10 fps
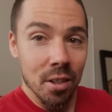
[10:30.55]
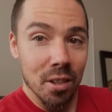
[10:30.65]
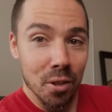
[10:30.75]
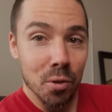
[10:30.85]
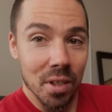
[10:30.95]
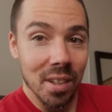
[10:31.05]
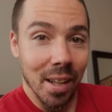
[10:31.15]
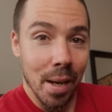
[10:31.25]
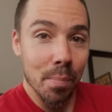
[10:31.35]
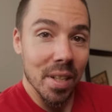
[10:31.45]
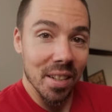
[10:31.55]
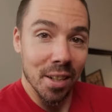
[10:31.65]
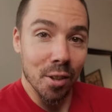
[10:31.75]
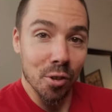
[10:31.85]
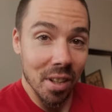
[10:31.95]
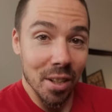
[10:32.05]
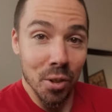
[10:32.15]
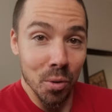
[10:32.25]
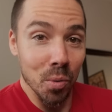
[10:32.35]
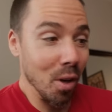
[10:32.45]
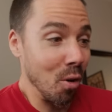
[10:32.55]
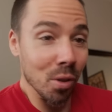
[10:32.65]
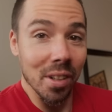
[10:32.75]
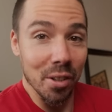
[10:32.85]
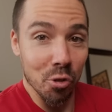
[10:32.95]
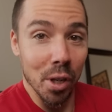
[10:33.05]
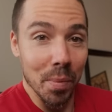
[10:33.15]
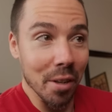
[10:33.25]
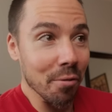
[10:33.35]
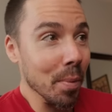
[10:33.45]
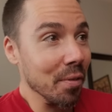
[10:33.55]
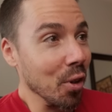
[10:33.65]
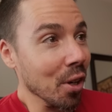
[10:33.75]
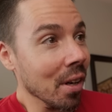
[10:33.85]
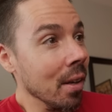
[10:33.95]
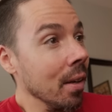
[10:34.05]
You see lamp details that you only dreamed of before.